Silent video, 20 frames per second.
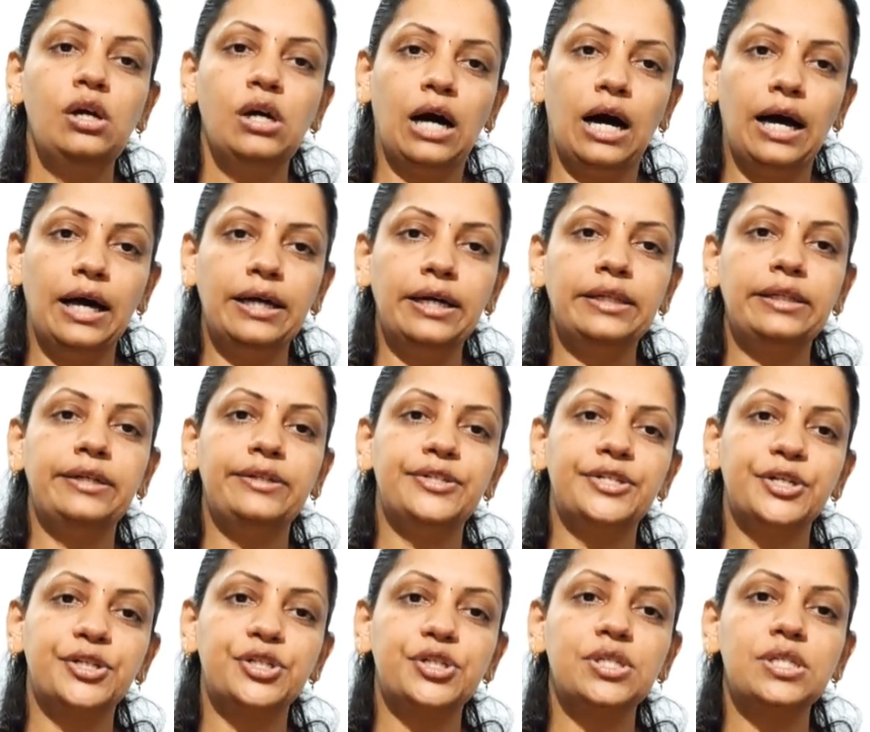Iron
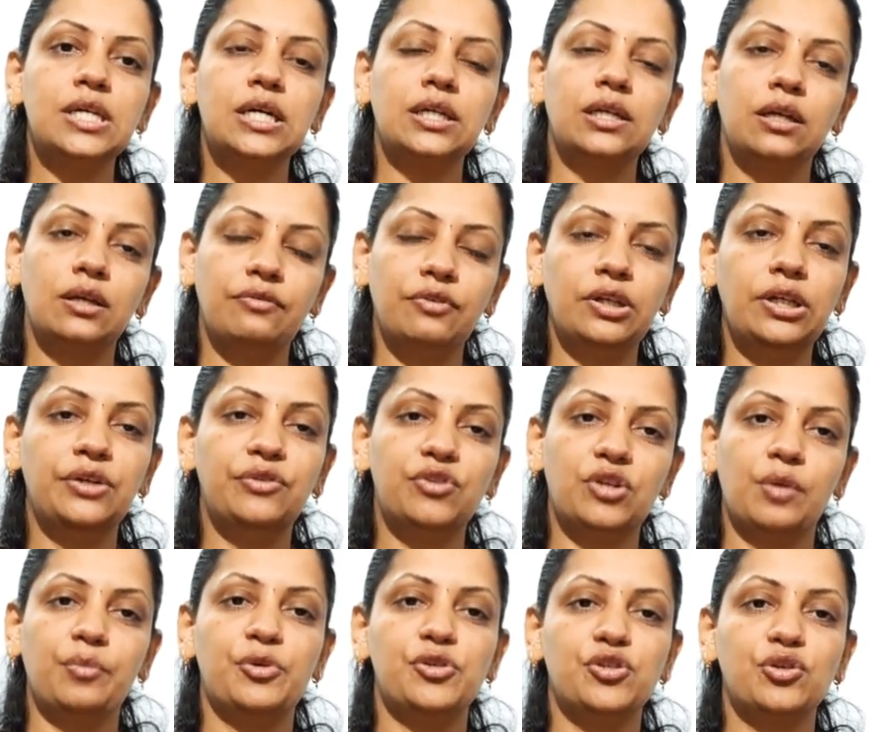injections are given
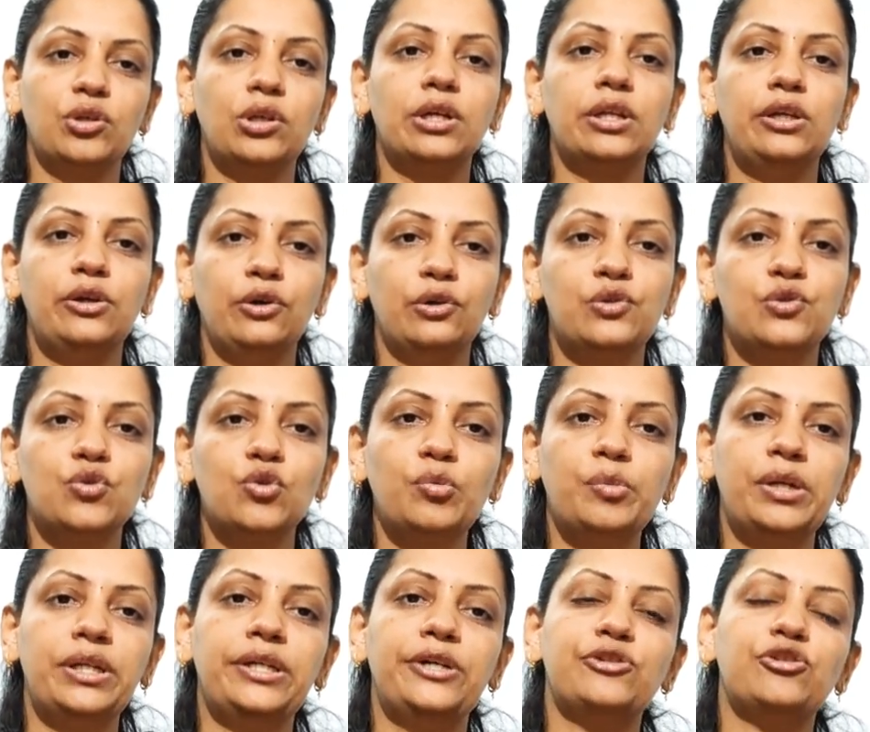intramuscularly also,
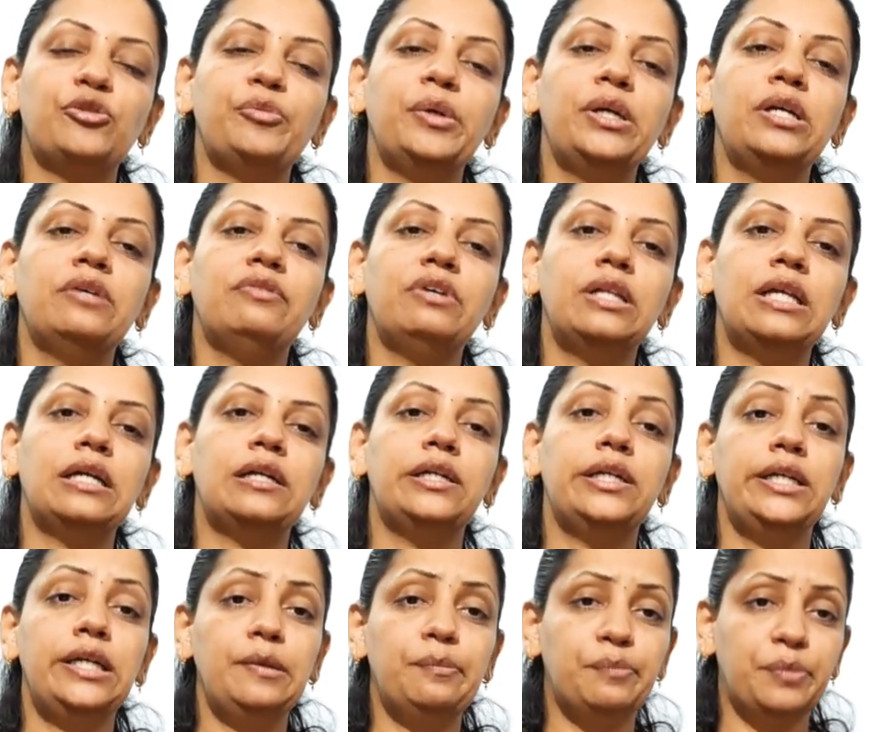but they should be given
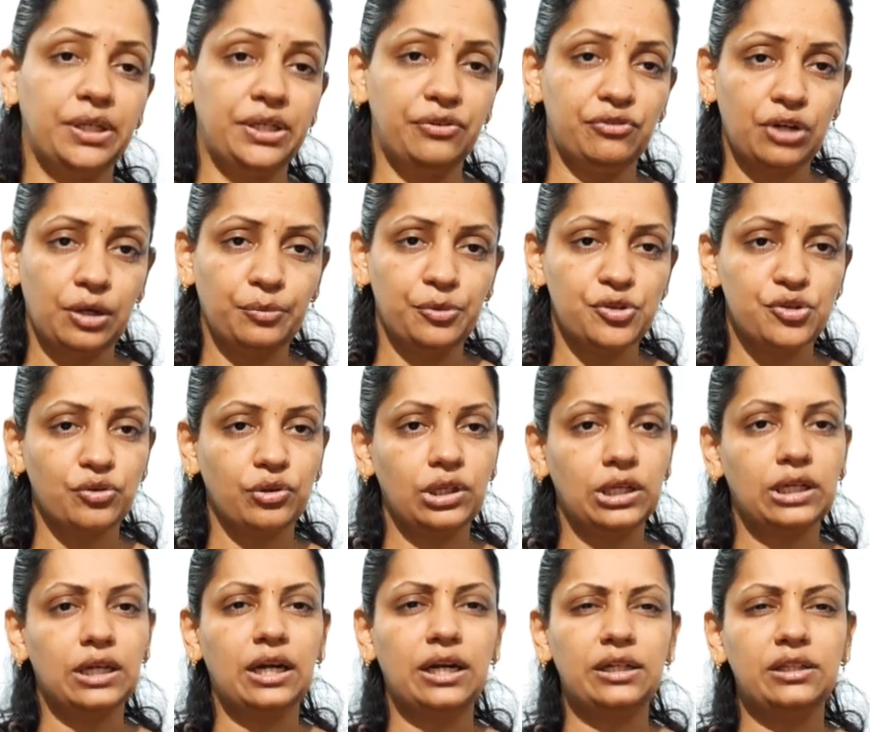deep
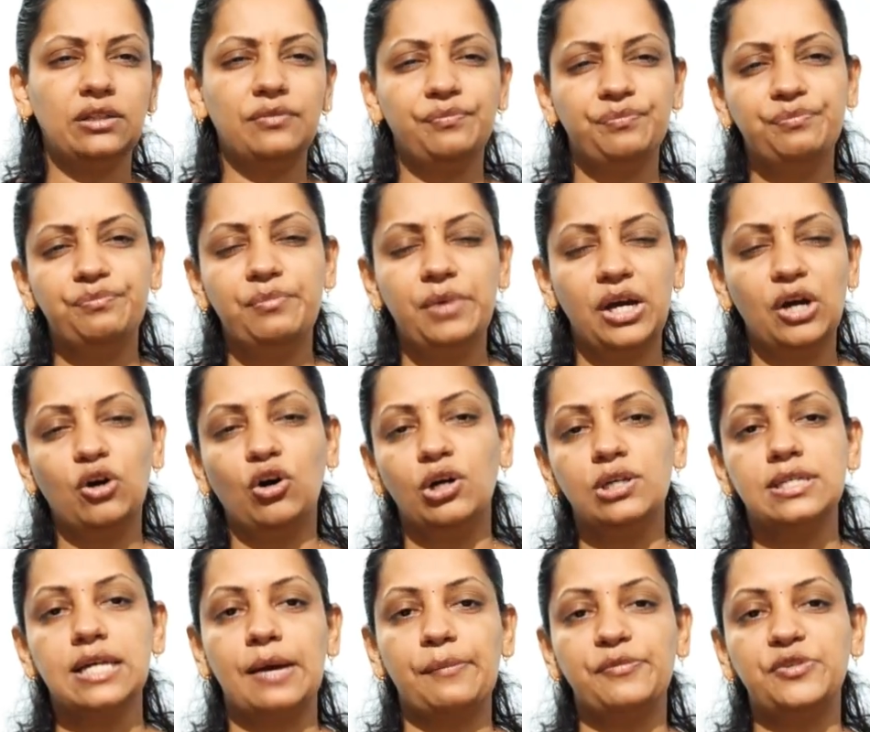intramuscular and may
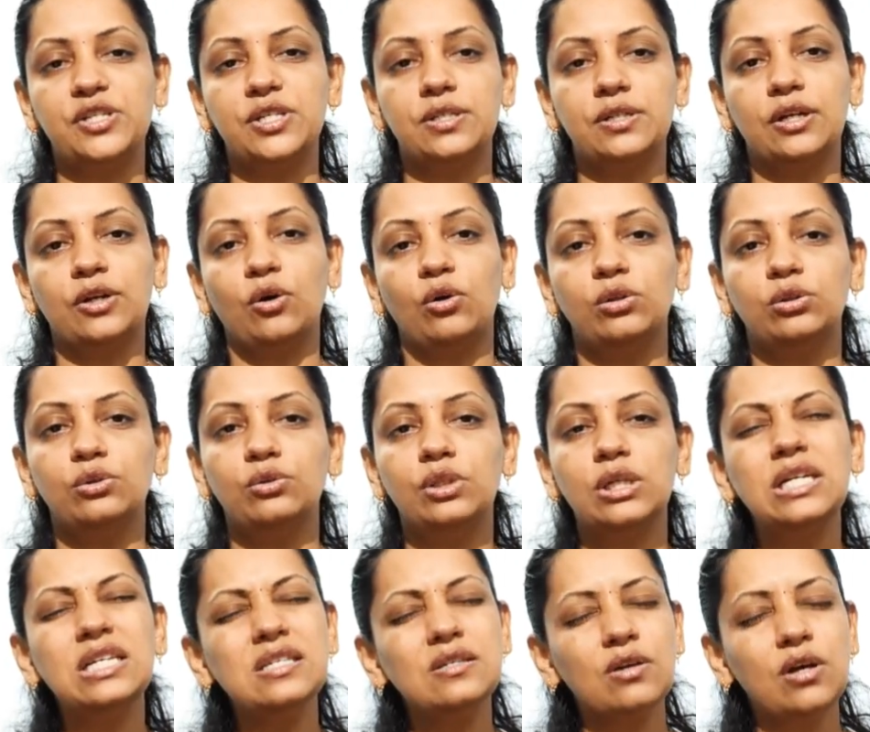cause abscess and all those
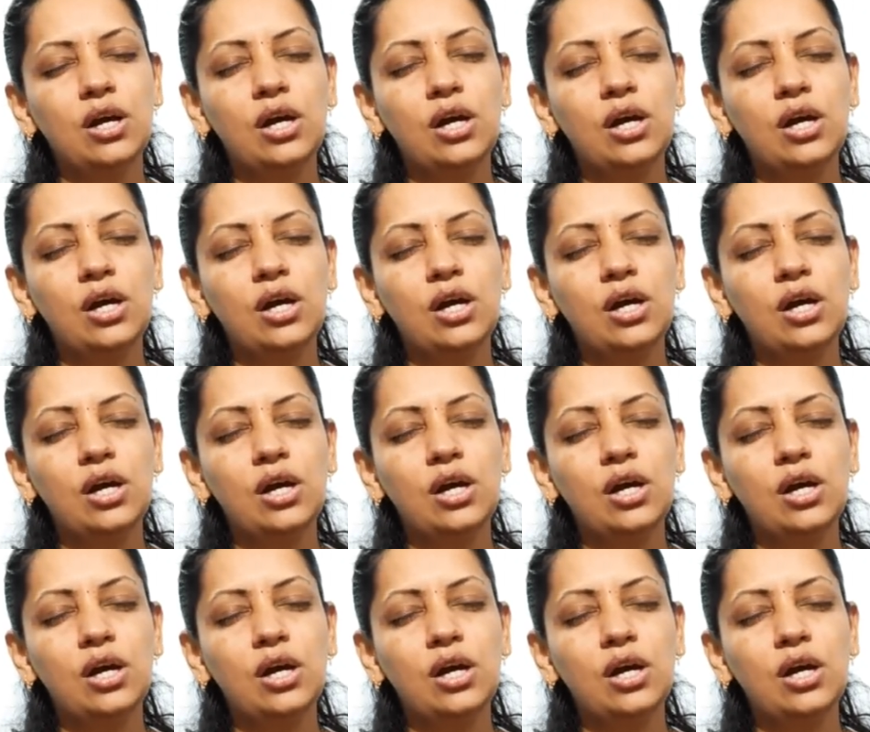things.